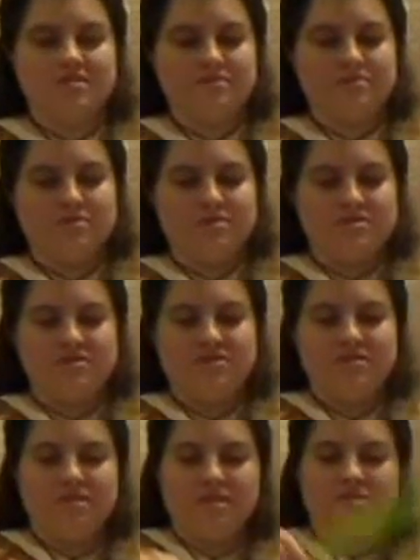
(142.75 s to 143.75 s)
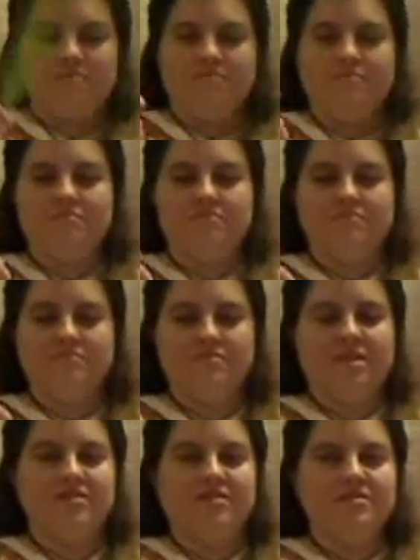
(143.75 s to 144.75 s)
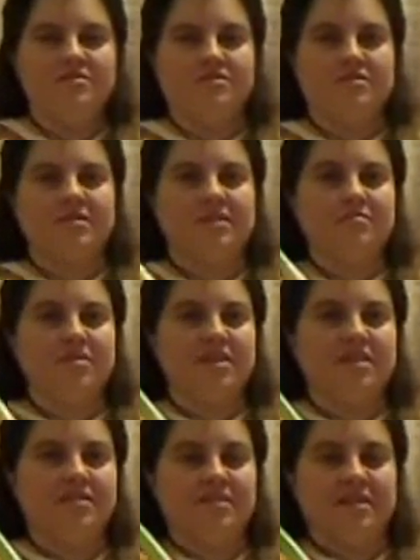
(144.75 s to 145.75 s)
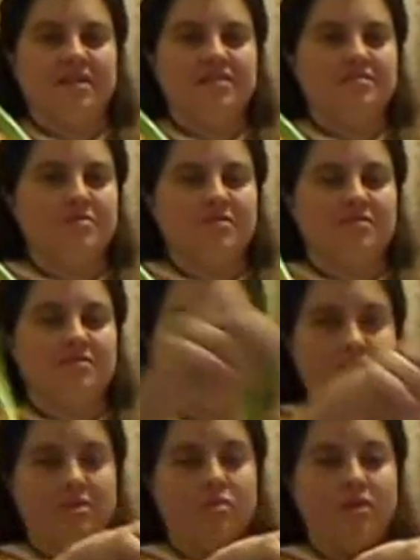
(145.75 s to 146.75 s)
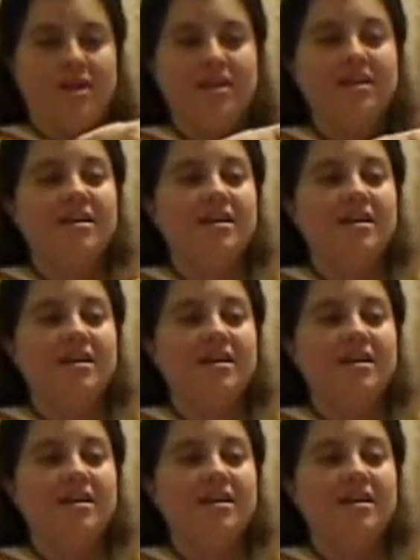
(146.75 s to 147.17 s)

And, of course, if you look at, you know, these are just little bitty onion heads, but they're very white.